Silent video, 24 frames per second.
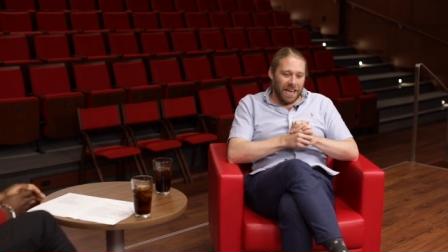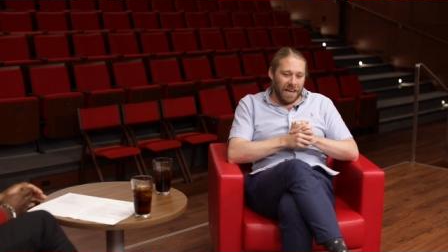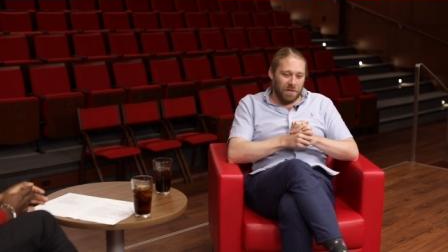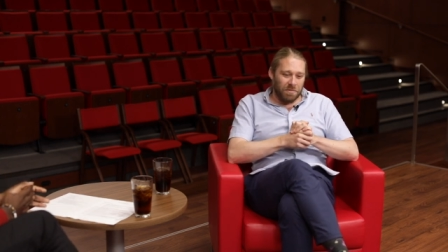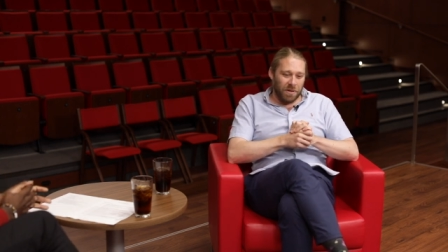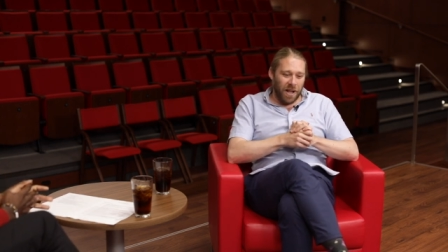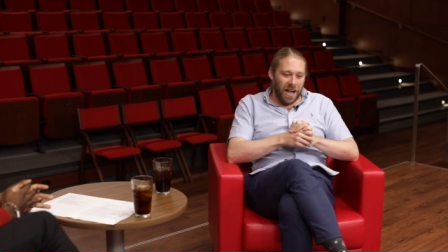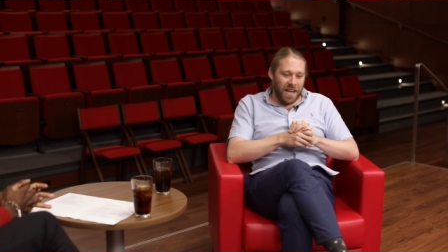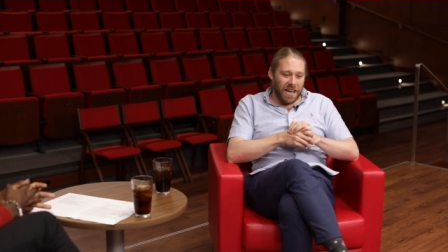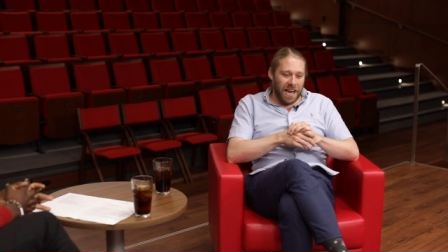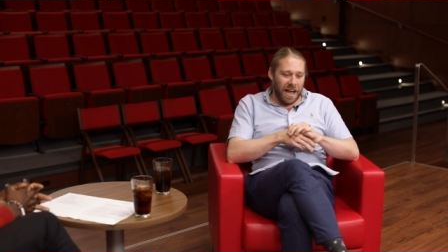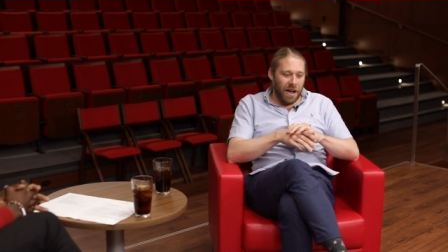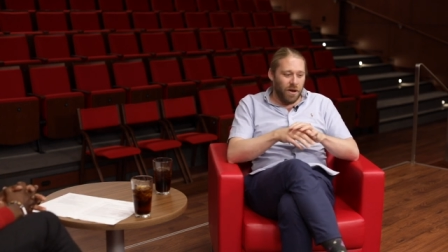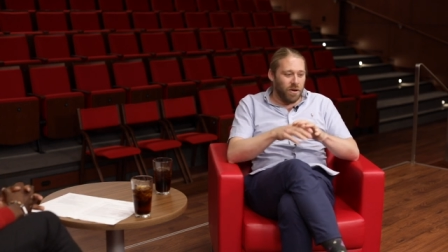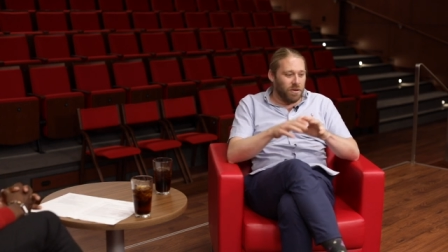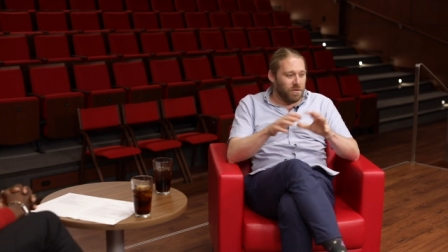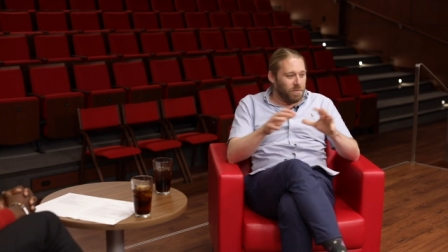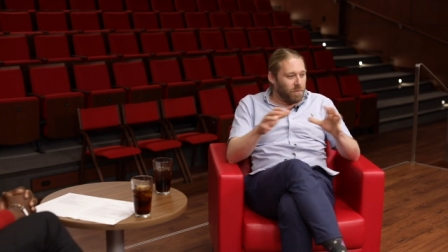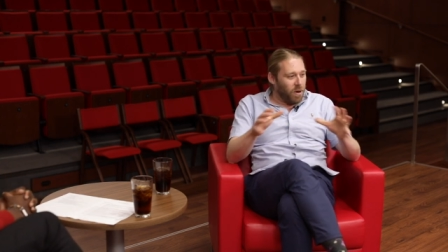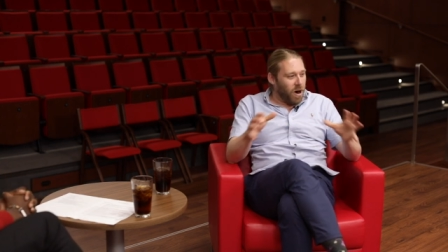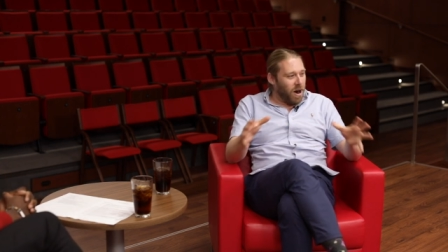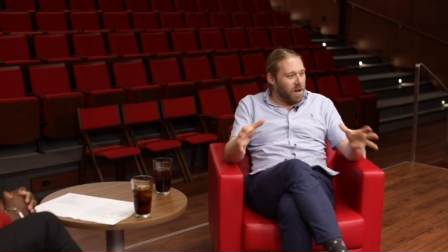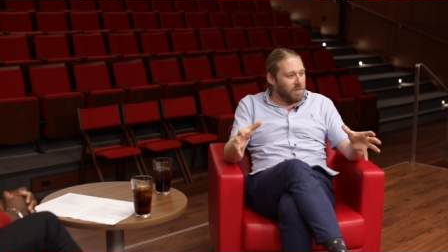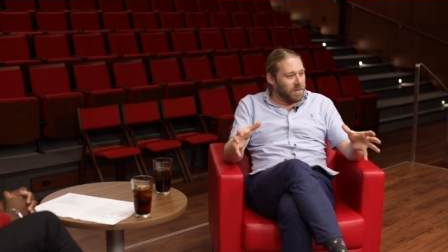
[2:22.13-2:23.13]
applied out of
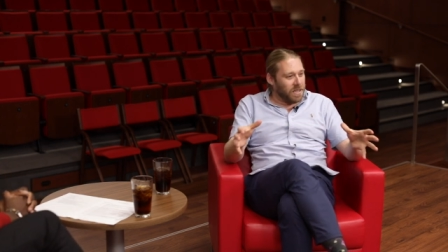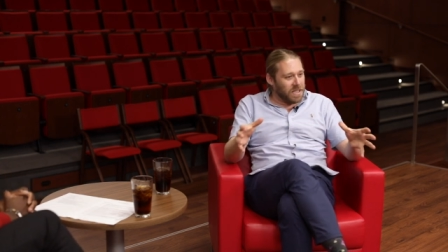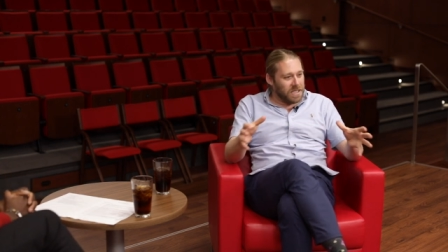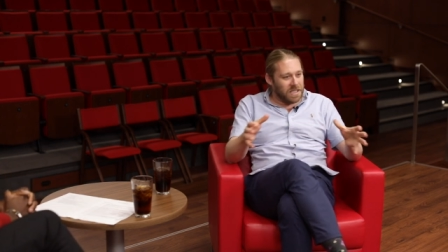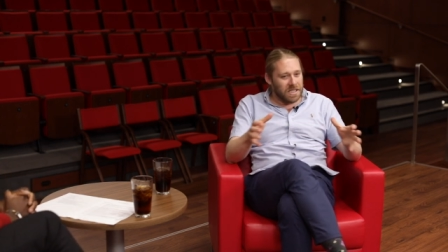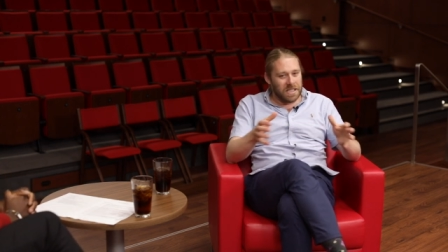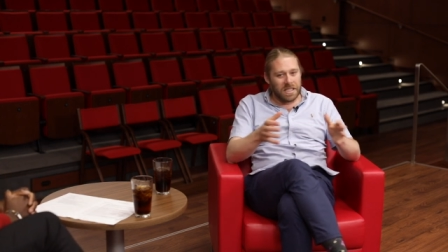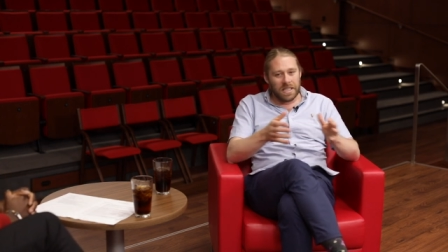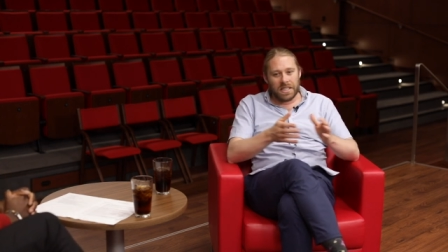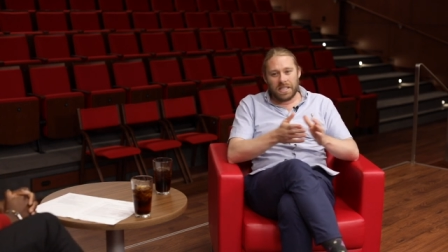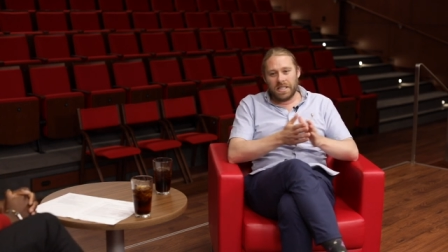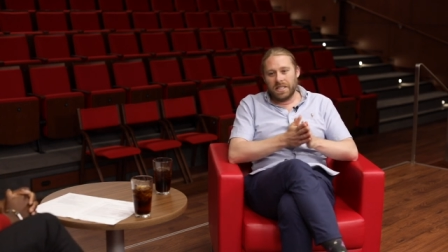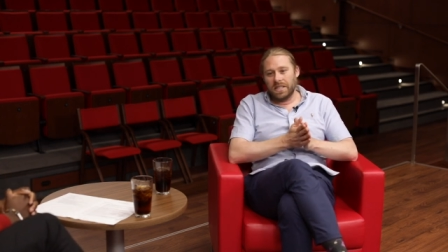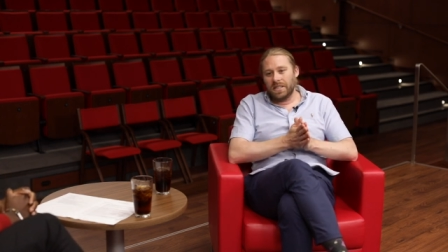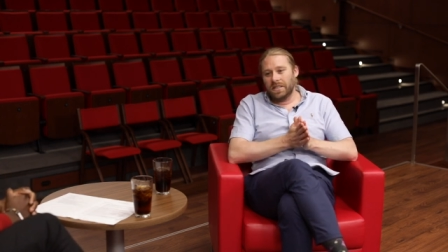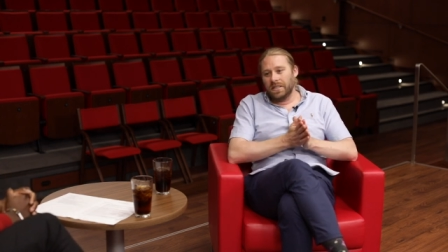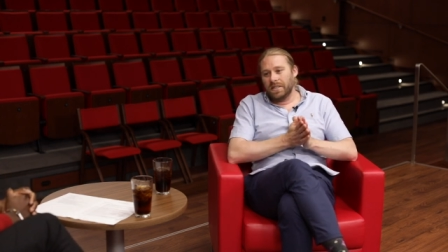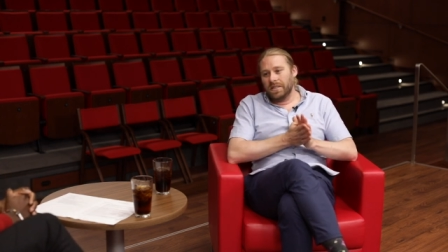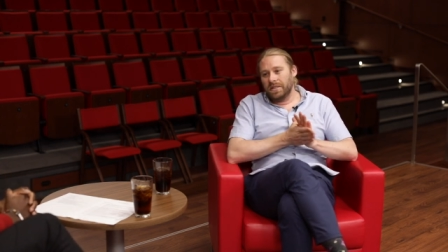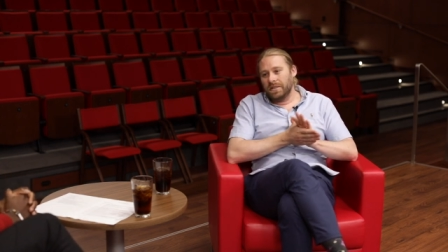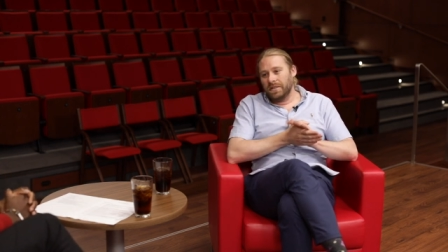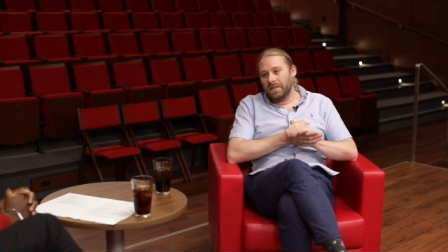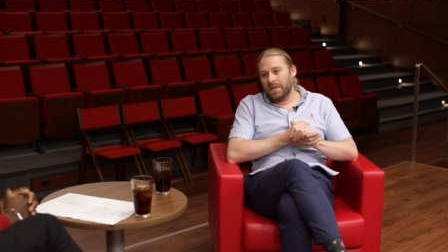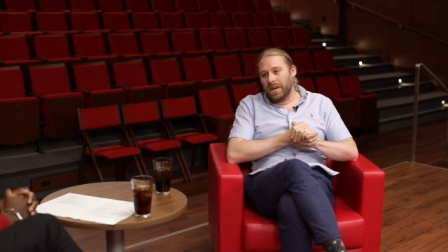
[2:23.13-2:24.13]
province
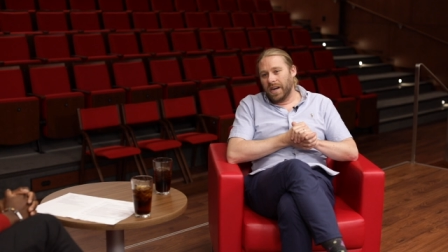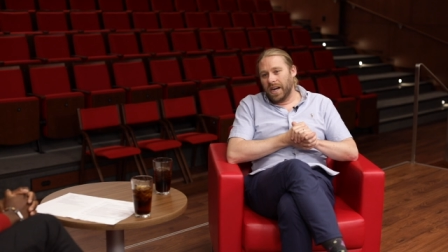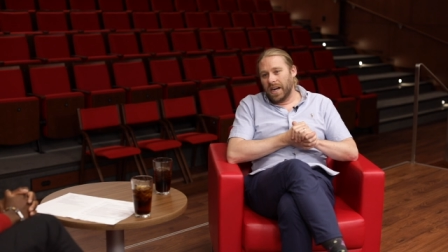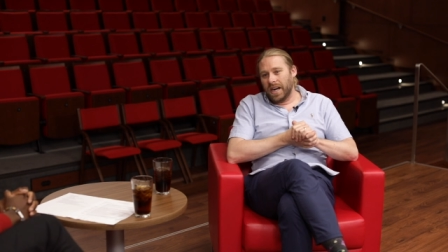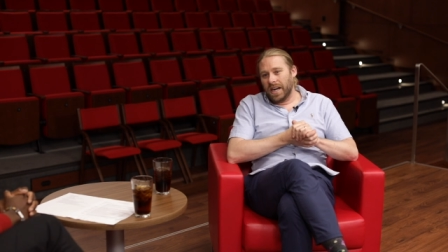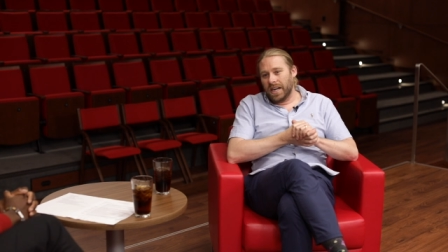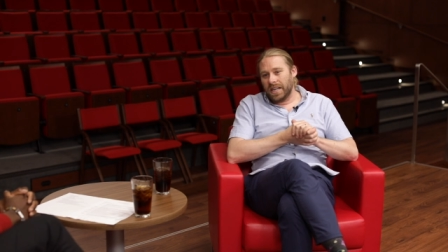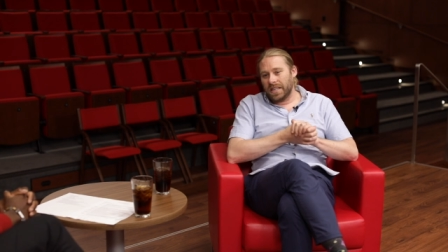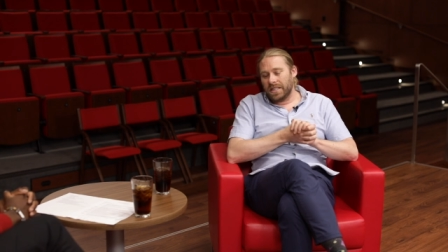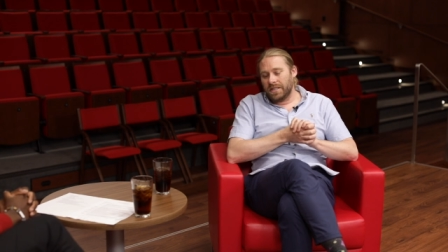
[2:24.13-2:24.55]
to, uh,